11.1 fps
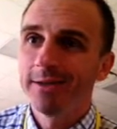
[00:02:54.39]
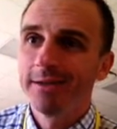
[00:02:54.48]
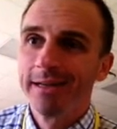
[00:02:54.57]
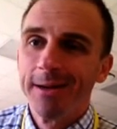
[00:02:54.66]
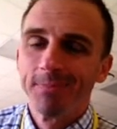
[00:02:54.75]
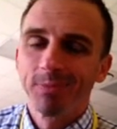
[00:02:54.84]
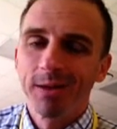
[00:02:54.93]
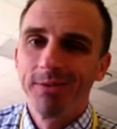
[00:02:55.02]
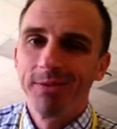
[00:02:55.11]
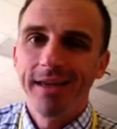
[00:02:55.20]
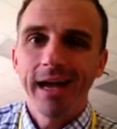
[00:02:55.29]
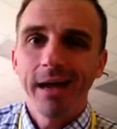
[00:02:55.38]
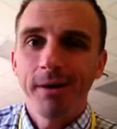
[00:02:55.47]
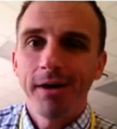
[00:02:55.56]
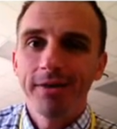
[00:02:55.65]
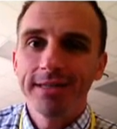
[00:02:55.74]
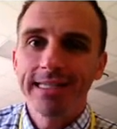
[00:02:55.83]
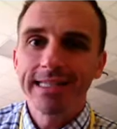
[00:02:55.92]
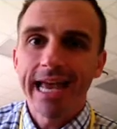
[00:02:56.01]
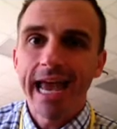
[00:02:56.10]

to put the hypothesis